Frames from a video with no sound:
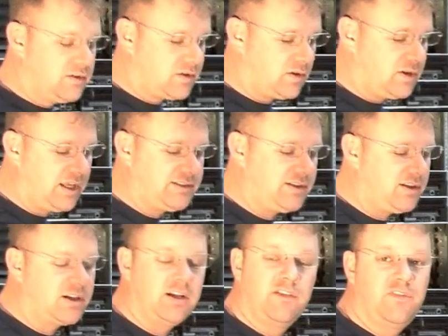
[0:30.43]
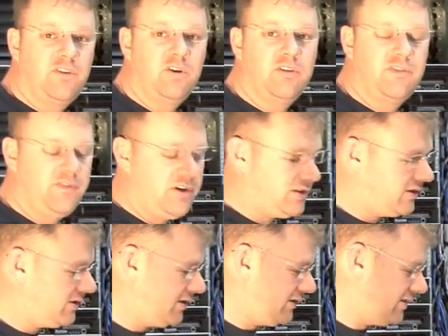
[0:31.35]
So let's look at a few of the
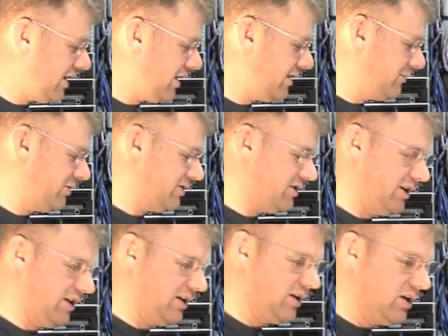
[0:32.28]
features inside the machine.